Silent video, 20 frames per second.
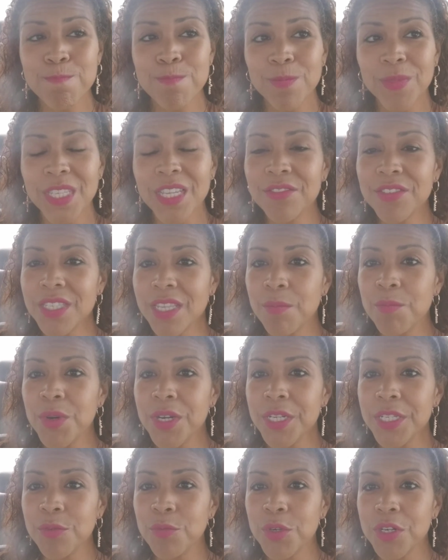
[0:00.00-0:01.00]
If
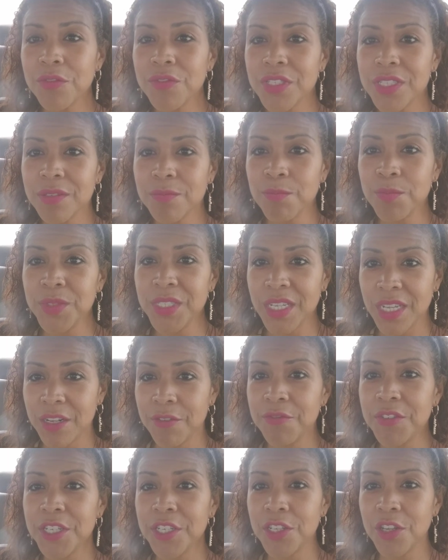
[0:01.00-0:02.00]
somebody would have done a
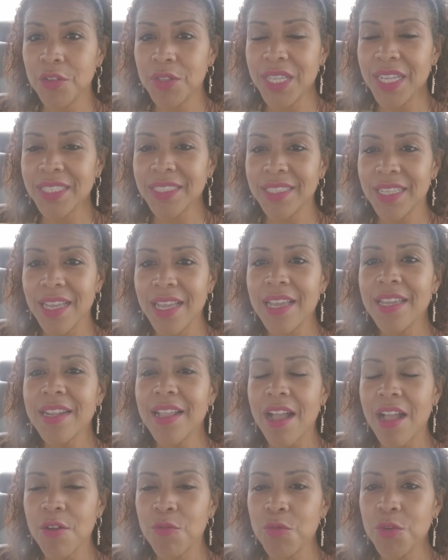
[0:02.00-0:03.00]
video like that,
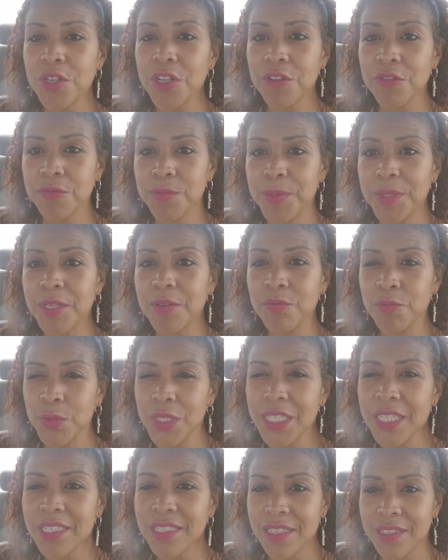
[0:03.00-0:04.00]
I would have
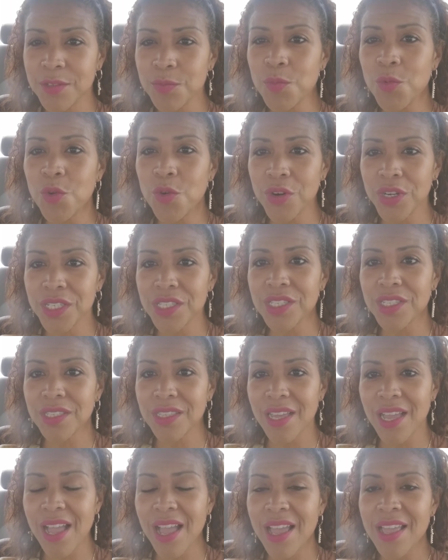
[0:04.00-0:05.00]
listened more into
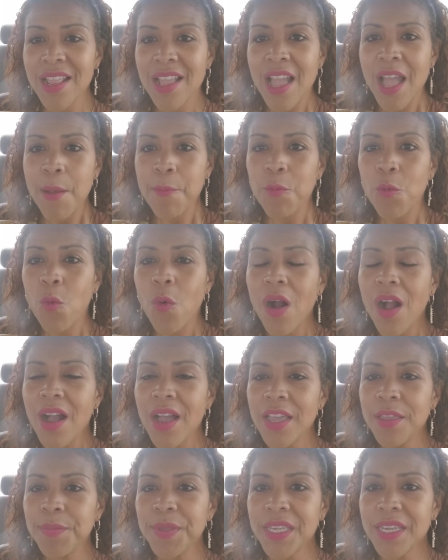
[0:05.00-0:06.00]
that.
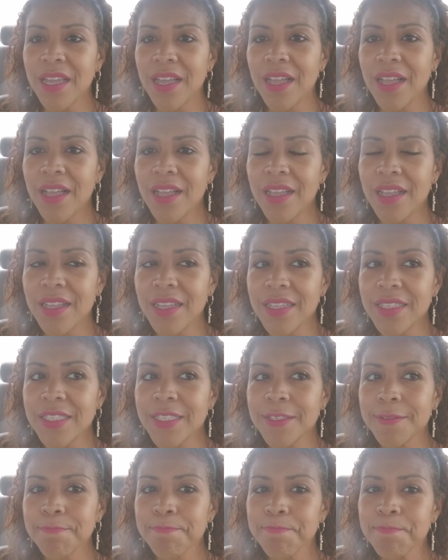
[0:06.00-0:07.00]
Why?
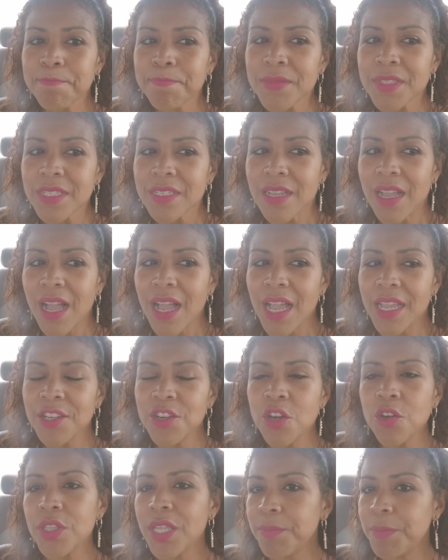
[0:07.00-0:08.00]
Because I
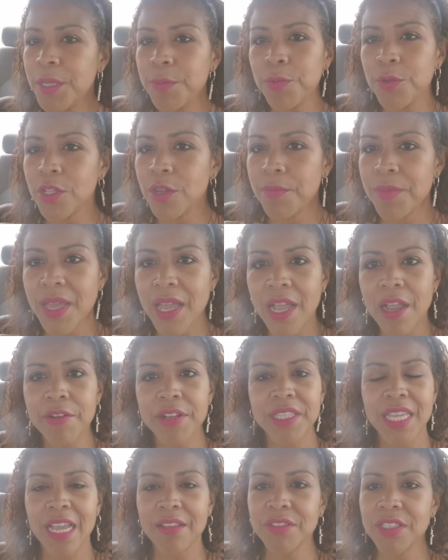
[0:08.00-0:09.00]
know that people are
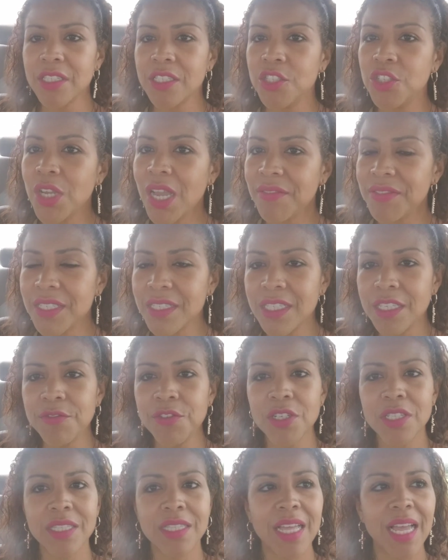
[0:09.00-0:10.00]
married and you have to live
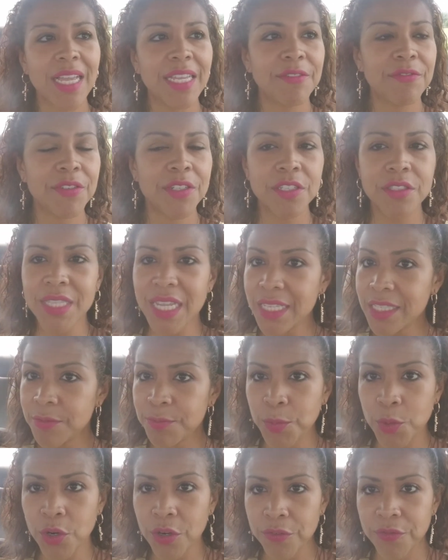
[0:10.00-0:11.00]
your life, and that's
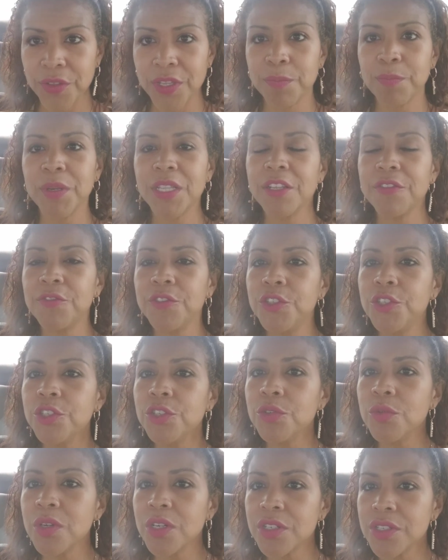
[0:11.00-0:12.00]
perfect. But if
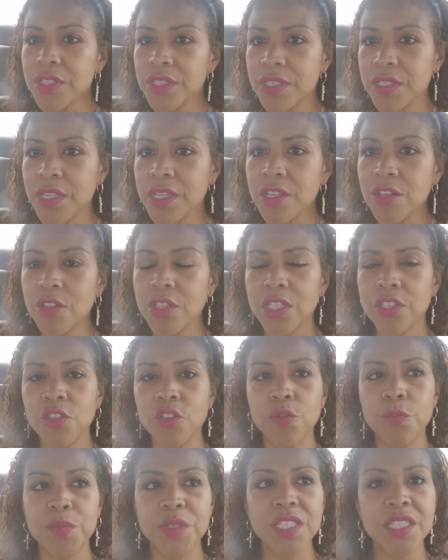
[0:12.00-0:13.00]
you are single and
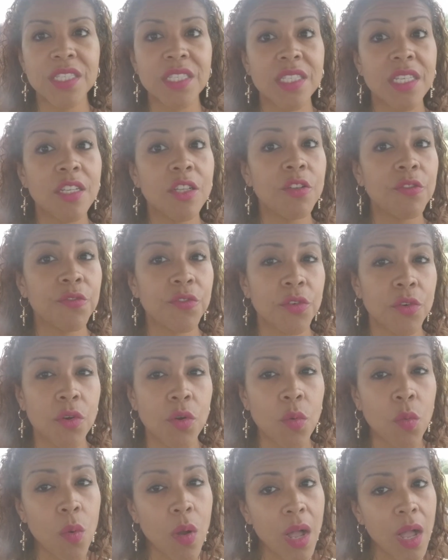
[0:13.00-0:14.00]
you've been single for
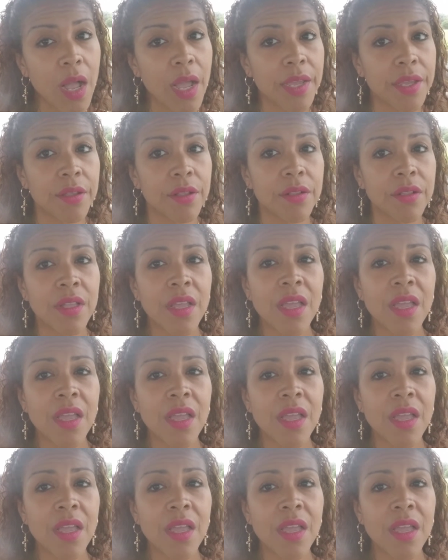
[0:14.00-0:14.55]
a while,